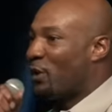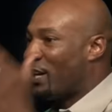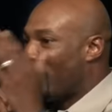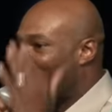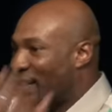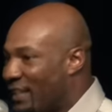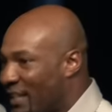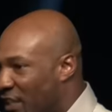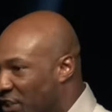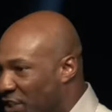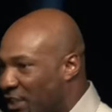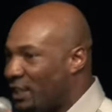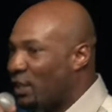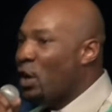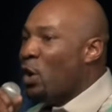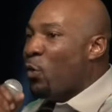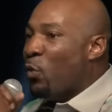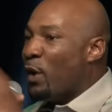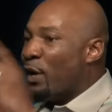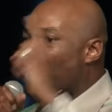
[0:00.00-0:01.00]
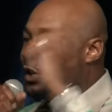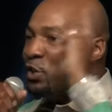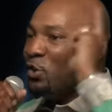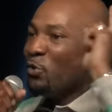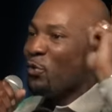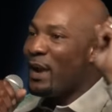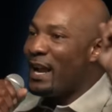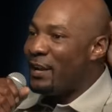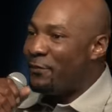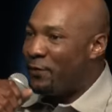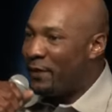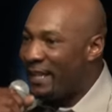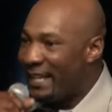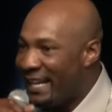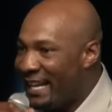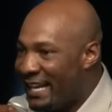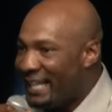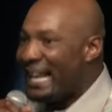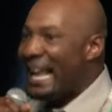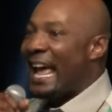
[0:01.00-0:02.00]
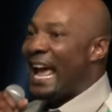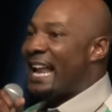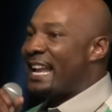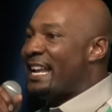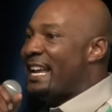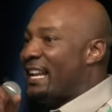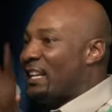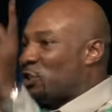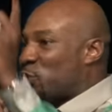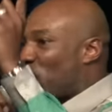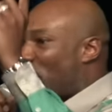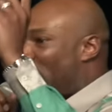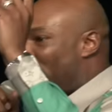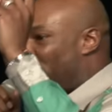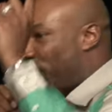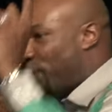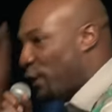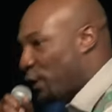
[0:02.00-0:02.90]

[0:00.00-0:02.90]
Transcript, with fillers: collision vision when you're ready for it and it is ready for